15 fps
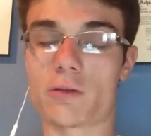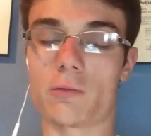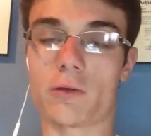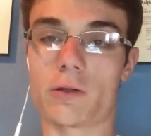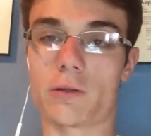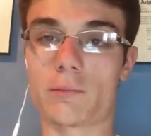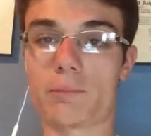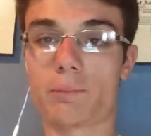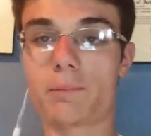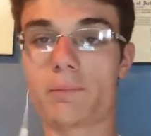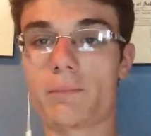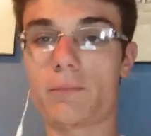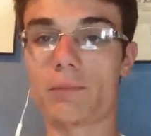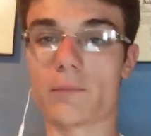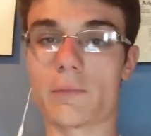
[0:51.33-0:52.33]
It wasn't
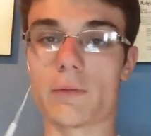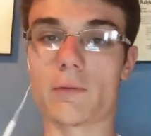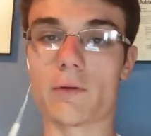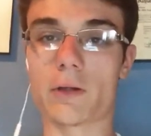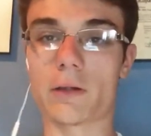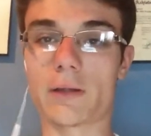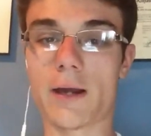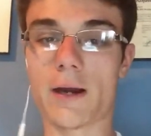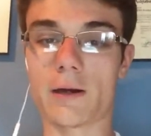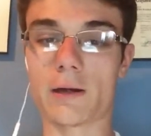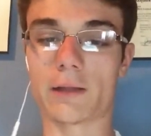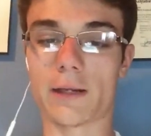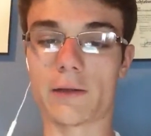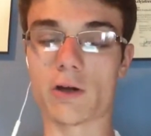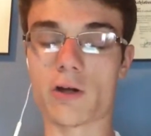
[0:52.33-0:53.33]
wasn't there.
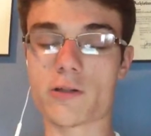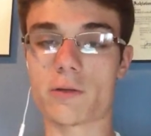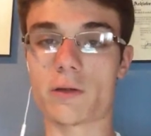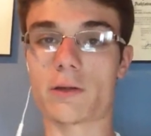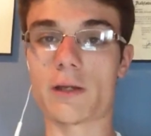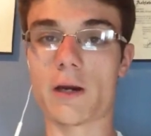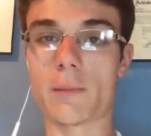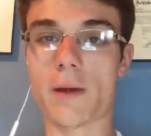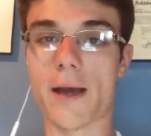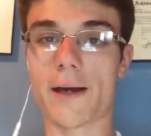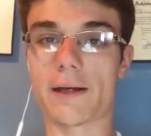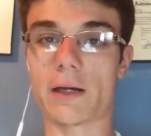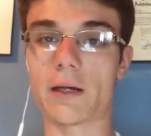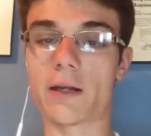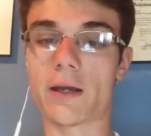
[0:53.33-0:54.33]
Technology wasn't there back
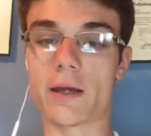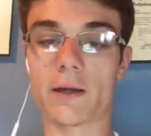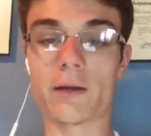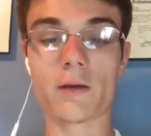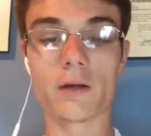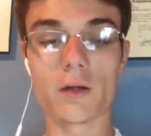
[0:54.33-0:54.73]
in the day.